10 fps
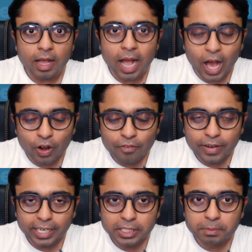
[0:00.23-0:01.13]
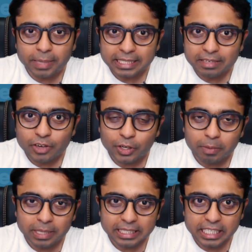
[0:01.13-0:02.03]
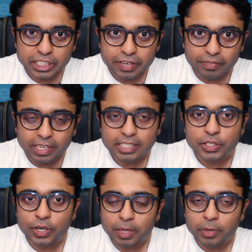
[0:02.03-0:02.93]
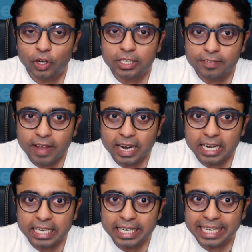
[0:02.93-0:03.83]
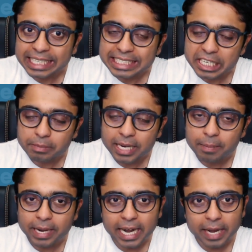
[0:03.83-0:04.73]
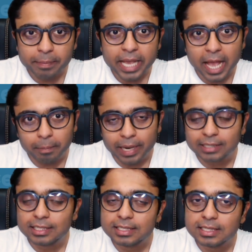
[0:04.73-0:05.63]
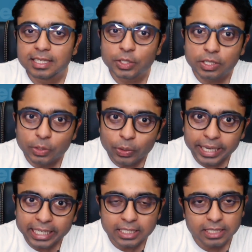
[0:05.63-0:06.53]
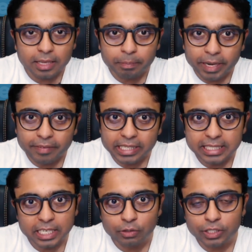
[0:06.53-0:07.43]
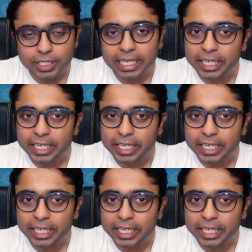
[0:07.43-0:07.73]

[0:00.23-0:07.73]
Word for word: Hello friends, myself Dr. Maddineni Srinivas, your dermatology faculty in Cerebellum Academy app and this is the today's previous year question in